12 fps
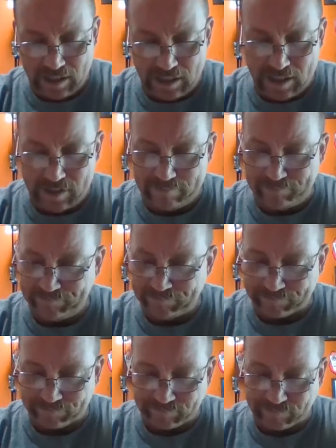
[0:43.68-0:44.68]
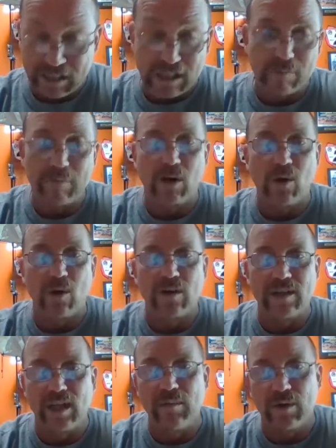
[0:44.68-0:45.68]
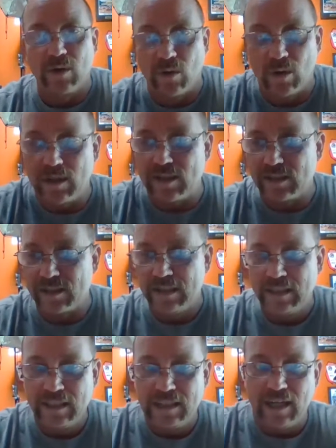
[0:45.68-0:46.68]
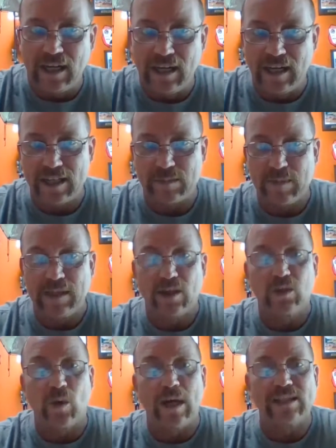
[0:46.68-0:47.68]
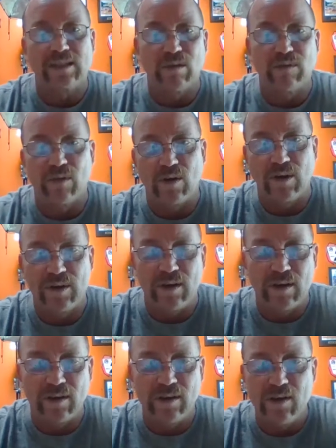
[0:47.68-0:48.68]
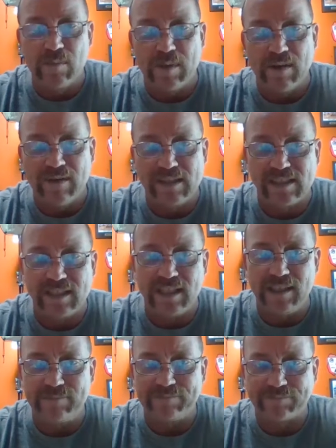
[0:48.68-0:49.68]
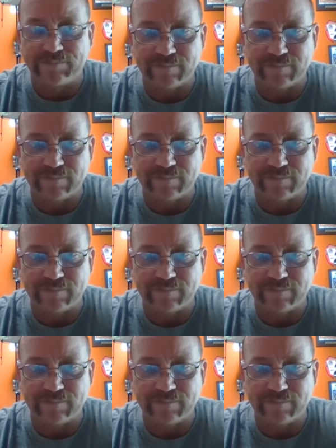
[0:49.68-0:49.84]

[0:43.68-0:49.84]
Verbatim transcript: Um, Dylan McCord. Dylan McCord has uh, has been there twice so far on, on the new BBC.